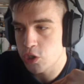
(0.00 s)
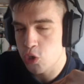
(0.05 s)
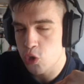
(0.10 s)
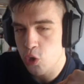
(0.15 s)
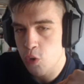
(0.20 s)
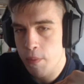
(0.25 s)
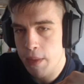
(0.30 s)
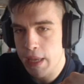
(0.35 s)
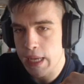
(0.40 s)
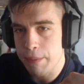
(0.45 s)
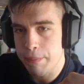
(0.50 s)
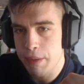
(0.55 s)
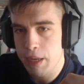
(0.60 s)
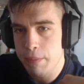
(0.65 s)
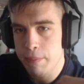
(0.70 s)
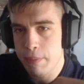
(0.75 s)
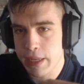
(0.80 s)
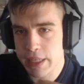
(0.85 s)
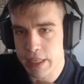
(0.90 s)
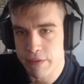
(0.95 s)
do make a pretty
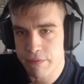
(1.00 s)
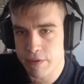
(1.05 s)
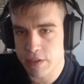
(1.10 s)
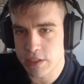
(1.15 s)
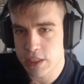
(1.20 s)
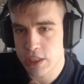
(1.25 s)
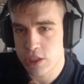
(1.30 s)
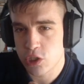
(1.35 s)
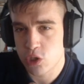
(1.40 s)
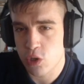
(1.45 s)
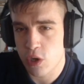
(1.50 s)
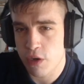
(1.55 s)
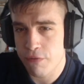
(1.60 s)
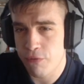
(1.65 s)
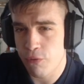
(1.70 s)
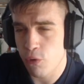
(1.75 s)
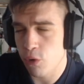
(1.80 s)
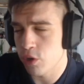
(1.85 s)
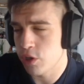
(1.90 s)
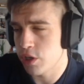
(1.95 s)
big difference. This is on a
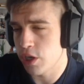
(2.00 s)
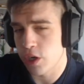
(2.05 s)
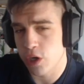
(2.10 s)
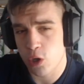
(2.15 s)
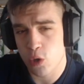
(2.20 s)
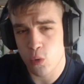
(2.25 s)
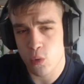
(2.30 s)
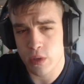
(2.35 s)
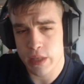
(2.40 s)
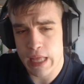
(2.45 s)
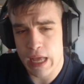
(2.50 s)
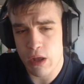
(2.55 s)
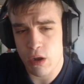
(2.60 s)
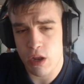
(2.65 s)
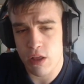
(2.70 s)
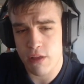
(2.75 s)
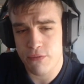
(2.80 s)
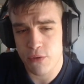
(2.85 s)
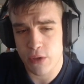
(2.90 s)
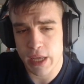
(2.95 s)
4-turn cooldown.
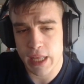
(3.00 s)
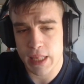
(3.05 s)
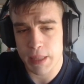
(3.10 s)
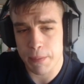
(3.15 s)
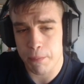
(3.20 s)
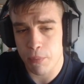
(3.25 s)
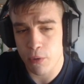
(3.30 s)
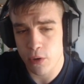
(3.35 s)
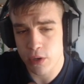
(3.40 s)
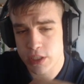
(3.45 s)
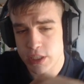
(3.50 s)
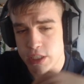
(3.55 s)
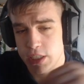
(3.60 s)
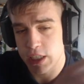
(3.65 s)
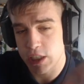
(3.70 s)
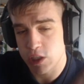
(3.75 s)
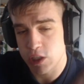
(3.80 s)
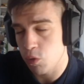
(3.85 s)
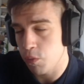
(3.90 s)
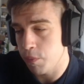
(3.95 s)
If you get the books,
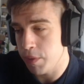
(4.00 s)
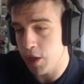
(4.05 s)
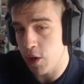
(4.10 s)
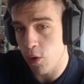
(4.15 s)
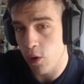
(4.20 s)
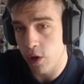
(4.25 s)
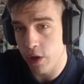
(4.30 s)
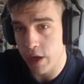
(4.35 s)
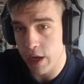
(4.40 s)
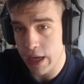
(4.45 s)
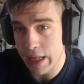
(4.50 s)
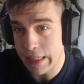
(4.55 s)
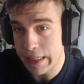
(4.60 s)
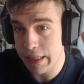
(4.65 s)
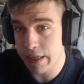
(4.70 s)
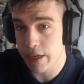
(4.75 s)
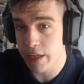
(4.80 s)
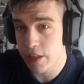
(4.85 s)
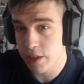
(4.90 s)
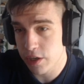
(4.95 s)
this will be on a
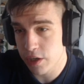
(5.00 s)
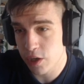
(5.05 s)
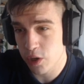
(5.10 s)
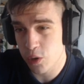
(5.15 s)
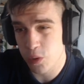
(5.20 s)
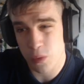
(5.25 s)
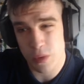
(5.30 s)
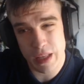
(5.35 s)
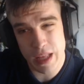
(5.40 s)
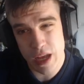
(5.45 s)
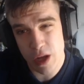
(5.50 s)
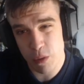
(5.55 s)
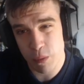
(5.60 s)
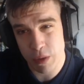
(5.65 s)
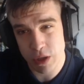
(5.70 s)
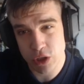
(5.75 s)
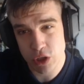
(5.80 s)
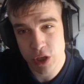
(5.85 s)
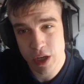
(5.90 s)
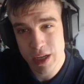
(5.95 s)
3-turn cooldown,
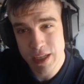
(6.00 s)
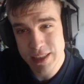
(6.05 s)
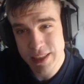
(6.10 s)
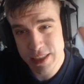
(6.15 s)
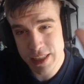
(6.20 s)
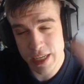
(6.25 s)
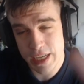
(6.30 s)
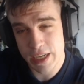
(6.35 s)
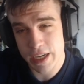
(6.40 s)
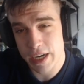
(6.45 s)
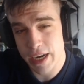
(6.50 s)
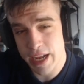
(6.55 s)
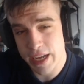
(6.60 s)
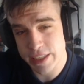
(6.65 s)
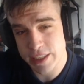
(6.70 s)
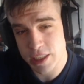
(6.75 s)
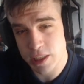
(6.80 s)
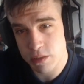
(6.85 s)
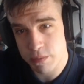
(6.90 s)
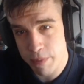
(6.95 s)
which
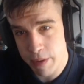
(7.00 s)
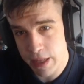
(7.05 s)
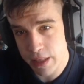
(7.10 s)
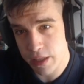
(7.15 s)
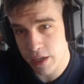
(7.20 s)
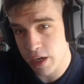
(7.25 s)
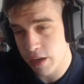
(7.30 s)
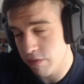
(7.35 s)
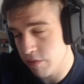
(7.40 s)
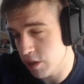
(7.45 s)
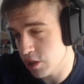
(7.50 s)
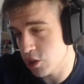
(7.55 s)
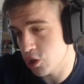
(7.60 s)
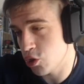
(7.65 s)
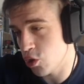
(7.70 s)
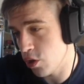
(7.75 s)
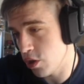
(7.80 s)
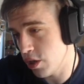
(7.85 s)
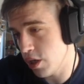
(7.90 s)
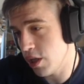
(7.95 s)
synchronizes better if this is
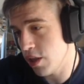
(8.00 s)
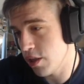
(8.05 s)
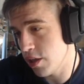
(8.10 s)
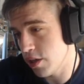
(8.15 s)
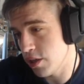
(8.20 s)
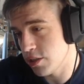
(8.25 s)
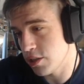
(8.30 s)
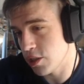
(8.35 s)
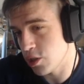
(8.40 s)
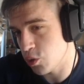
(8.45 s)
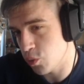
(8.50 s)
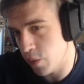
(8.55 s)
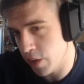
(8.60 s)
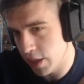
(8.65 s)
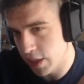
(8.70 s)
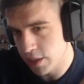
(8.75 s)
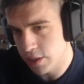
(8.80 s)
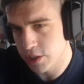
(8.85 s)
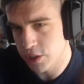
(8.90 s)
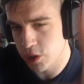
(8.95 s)
on 3 turns as
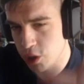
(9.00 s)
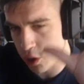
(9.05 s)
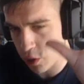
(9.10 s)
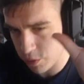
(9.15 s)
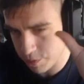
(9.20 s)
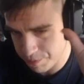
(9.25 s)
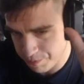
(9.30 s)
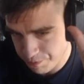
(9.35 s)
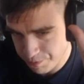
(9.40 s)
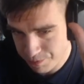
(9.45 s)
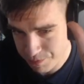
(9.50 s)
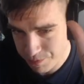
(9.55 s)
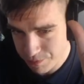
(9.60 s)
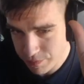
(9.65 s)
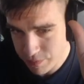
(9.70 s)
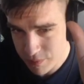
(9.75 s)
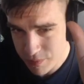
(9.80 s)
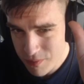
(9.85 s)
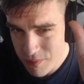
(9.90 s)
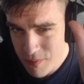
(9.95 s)
well. So
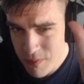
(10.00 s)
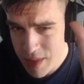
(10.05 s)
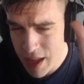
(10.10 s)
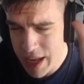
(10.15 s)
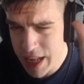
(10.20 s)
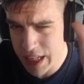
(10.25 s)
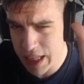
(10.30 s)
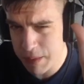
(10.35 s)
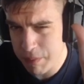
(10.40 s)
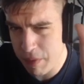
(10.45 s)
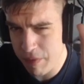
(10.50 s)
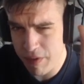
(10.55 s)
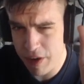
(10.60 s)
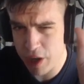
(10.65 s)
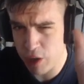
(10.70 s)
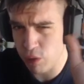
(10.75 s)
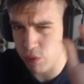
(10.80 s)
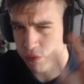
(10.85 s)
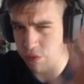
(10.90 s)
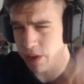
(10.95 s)
it can be
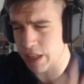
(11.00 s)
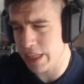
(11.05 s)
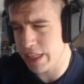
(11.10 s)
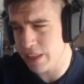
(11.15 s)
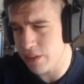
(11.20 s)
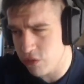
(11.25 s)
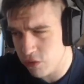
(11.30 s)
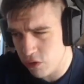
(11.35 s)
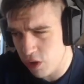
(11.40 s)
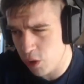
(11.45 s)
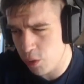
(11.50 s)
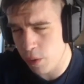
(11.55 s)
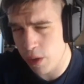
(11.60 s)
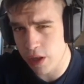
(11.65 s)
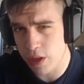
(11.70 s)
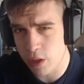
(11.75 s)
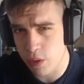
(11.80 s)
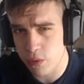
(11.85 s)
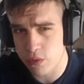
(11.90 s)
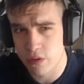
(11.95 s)
very useful. Like, this is not one
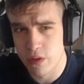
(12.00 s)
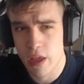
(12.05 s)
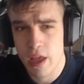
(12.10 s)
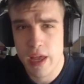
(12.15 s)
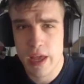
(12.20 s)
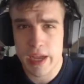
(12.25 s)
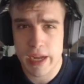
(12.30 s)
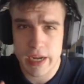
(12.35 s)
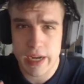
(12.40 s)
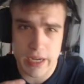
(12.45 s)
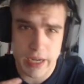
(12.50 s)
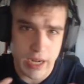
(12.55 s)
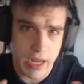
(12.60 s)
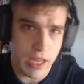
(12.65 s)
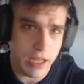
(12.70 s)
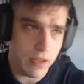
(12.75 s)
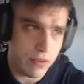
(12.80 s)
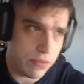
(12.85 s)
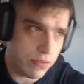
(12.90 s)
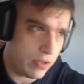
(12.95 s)
of those
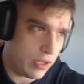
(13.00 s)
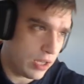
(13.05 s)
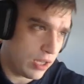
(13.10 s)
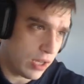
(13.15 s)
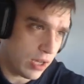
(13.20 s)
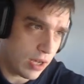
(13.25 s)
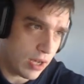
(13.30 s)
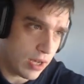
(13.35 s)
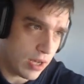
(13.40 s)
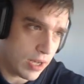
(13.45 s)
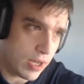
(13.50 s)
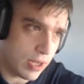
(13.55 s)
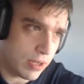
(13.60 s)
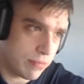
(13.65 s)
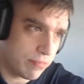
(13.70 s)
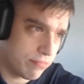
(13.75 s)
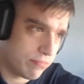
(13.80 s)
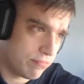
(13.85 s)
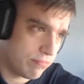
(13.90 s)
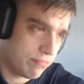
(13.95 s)
crazy
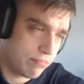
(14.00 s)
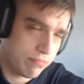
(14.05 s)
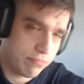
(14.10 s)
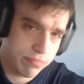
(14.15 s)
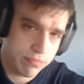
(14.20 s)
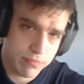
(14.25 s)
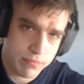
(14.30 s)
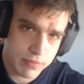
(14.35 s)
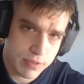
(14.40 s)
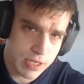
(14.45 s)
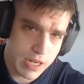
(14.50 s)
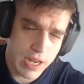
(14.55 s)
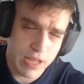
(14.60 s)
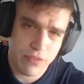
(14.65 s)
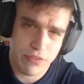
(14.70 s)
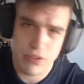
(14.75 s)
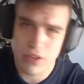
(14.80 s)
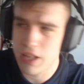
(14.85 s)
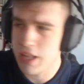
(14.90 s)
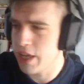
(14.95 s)

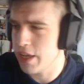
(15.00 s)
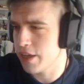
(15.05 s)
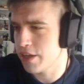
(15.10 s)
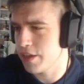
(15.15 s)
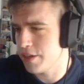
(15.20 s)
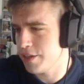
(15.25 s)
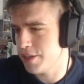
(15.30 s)
like